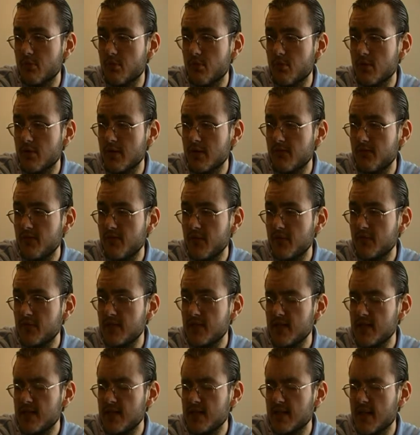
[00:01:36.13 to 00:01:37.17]
you were born in
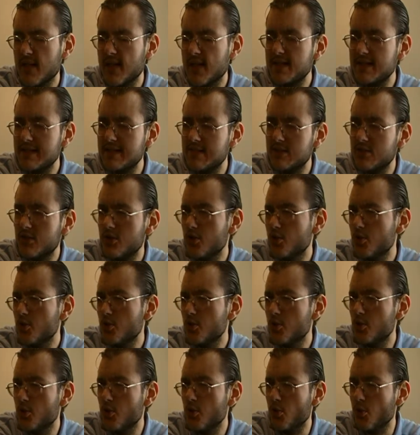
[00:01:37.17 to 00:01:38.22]

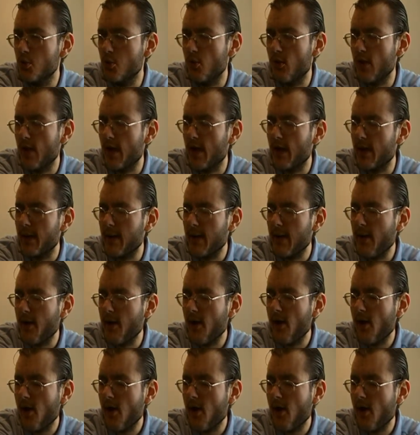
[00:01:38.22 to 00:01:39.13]
1592, and